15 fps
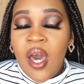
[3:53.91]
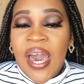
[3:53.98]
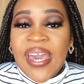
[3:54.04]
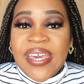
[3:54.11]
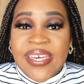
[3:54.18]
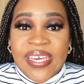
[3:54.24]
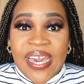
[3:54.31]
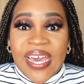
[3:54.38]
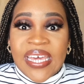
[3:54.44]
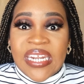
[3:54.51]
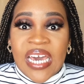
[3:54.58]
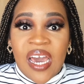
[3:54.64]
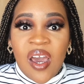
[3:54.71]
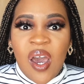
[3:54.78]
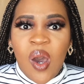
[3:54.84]
a year
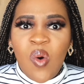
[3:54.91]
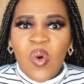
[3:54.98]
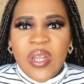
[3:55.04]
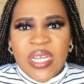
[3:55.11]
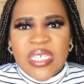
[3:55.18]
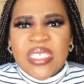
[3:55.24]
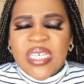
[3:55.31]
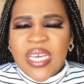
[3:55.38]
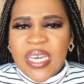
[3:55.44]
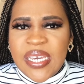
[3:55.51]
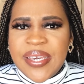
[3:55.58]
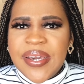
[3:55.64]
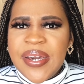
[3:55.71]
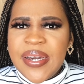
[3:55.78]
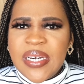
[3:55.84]
now i want to say a
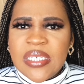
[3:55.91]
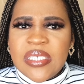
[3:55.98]
year